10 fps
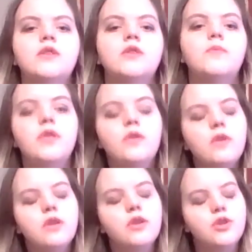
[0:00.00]
so be
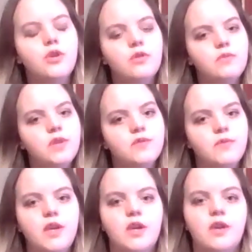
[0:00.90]
the one to show them
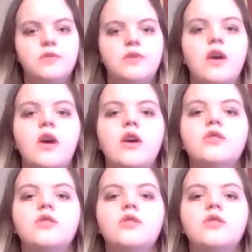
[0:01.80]
these videos.